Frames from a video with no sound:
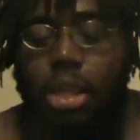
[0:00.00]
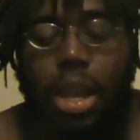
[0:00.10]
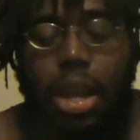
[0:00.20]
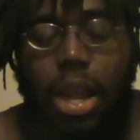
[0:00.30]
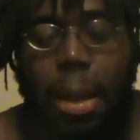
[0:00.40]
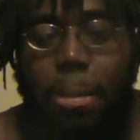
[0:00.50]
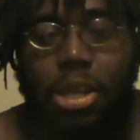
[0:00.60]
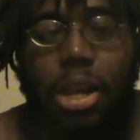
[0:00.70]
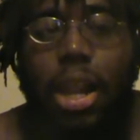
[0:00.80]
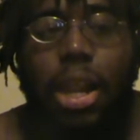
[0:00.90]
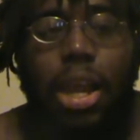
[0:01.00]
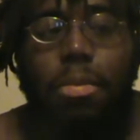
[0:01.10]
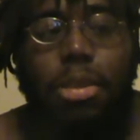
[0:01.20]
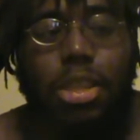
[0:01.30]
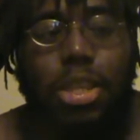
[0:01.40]
that happens leading
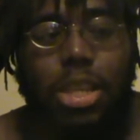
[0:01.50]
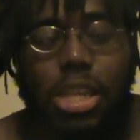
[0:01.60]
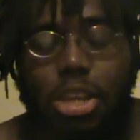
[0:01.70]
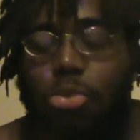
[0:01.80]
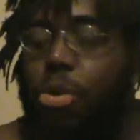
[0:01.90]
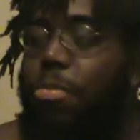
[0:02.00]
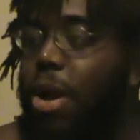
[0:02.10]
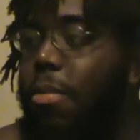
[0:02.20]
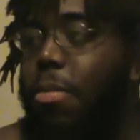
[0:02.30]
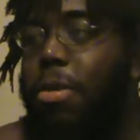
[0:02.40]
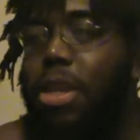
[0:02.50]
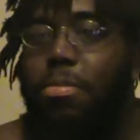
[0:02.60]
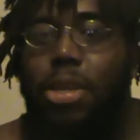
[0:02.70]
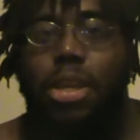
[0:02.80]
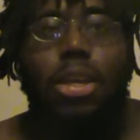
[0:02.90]
up to the season will probably
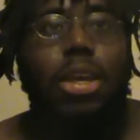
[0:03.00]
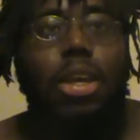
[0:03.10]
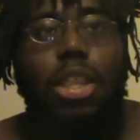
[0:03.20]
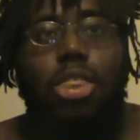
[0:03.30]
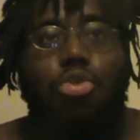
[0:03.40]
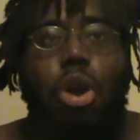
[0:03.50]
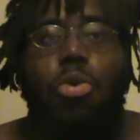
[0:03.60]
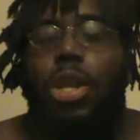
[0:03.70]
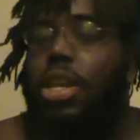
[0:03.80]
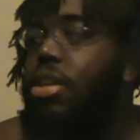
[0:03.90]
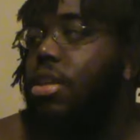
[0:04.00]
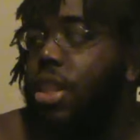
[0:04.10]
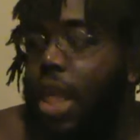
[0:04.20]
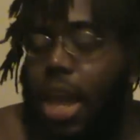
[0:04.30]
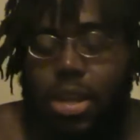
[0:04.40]
be thrown into
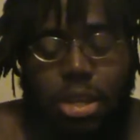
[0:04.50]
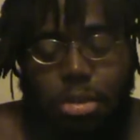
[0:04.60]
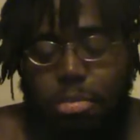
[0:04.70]
that